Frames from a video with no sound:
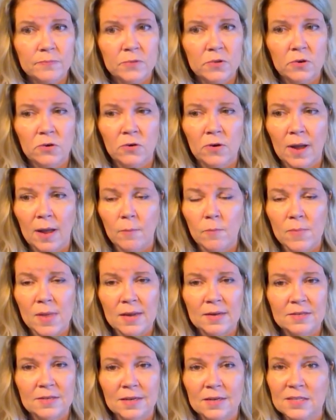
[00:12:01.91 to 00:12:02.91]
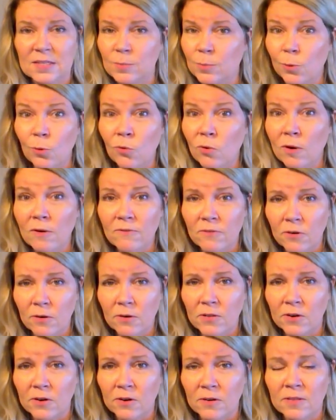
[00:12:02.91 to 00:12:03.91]
You're not meant to explore
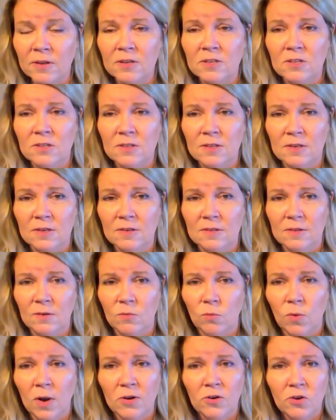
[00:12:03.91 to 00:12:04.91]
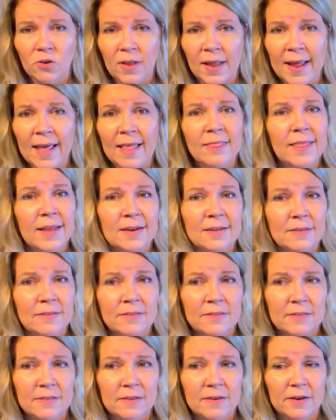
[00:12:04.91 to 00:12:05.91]
further the wonderland that
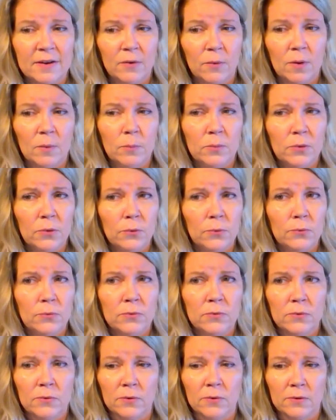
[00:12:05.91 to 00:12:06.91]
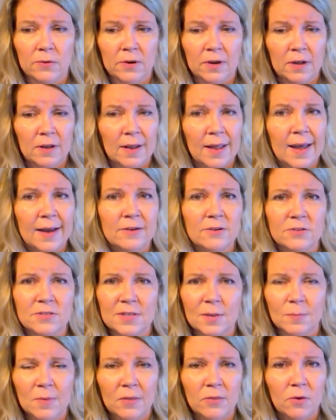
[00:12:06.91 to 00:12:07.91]
is, abuse or neglect or
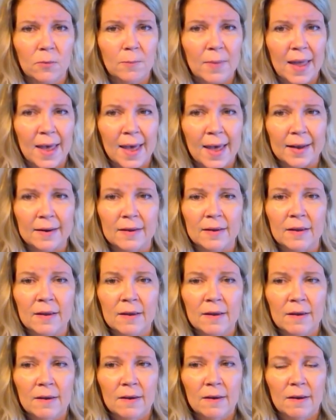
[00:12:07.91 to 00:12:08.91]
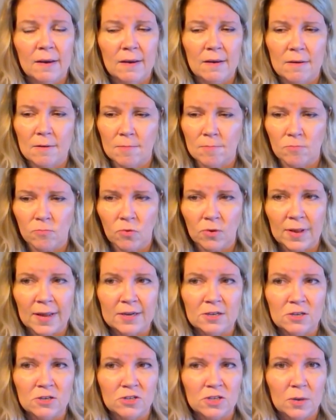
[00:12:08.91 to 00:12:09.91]
some other bad
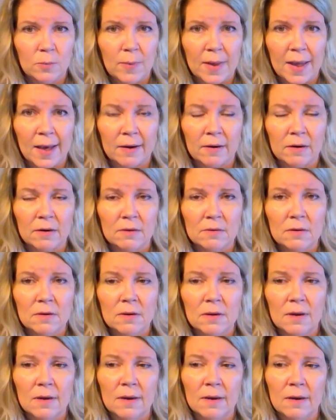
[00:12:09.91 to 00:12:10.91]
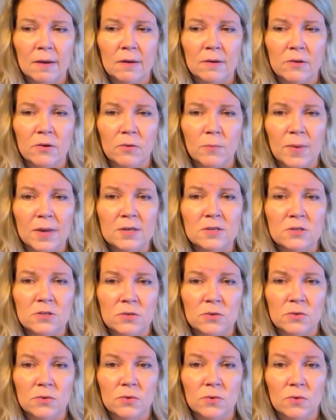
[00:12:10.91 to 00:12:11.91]
relationship pattern. You're meant
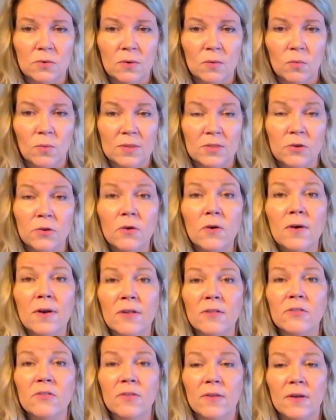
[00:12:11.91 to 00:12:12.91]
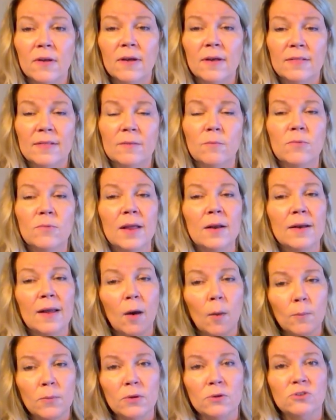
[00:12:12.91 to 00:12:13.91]
to, with Uranus, can
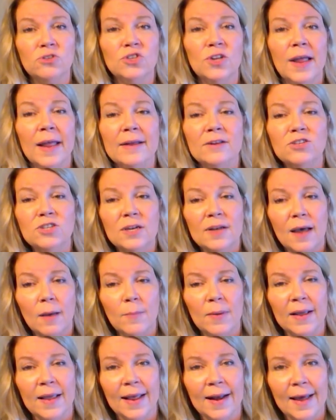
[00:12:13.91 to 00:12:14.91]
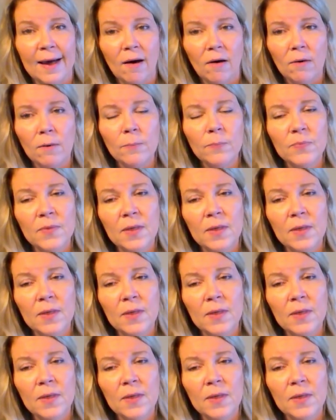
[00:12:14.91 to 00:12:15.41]
help you change it up and get out.